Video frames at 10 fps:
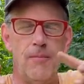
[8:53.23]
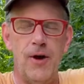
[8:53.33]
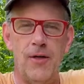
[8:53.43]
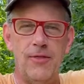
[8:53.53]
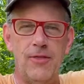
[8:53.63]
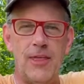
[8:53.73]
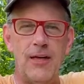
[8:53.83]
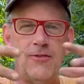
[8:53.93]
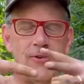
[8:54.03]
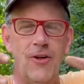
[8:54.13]
but
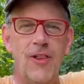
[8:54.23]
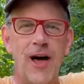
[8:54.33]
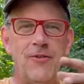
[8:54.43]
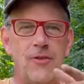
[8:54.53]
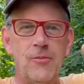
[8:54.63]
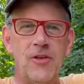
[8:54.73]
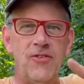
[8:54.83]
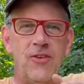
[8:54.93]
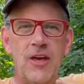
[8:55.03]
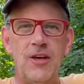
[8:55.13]
that still allows them to
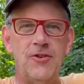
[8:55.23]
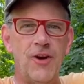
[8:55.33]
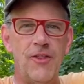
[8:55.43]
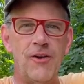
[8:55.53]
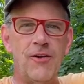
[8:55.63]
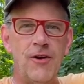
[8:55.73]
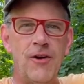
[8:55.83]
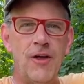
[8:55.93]
see each other.